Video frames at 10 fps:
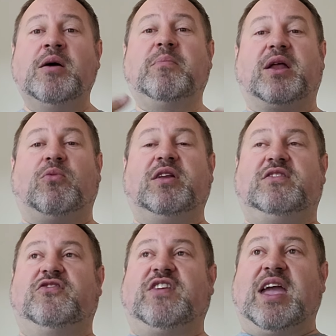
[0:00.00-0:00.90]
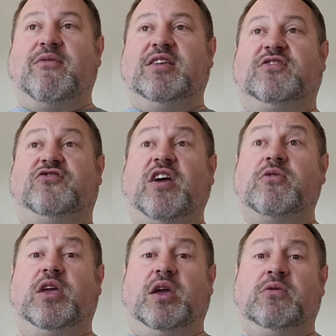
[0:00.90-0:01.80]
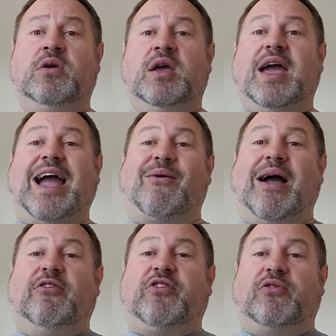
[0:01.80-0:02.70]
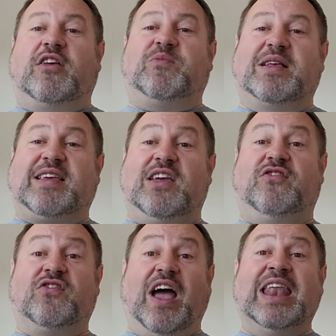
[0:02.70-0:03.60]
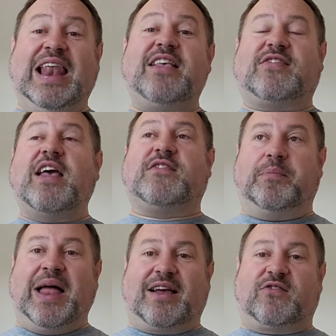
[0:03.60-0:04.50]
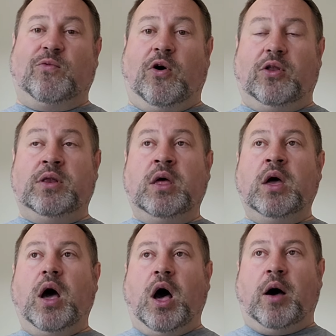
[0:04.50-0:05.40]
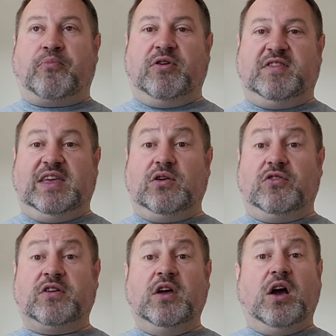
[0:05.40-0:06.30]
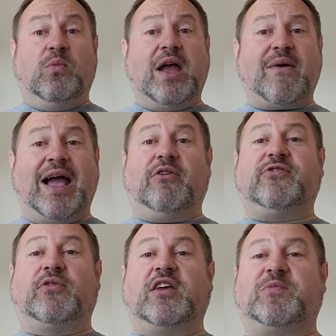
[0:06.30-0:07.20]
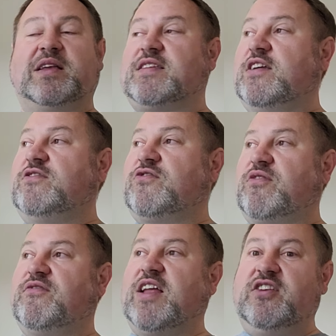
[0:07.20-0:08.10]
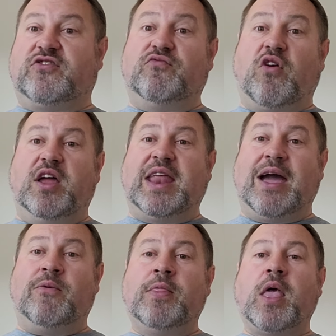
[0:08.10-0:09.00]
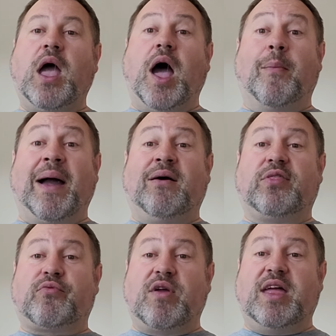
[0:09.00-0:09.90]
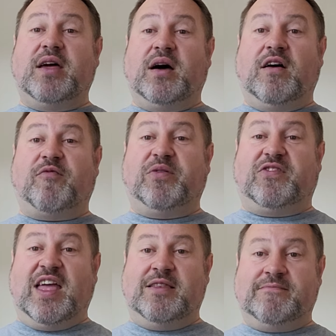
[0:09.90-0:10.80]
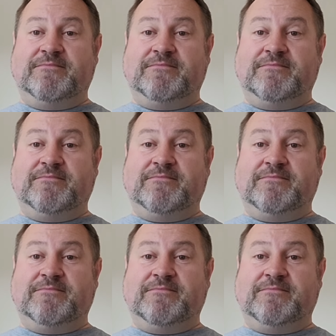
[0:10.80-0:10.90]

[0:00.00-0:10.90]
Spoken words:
But I wanted to share it to show you how household expectations, unless there's a black swan, are pretty good. And where are household expectations for inflation right now? About 3.5%.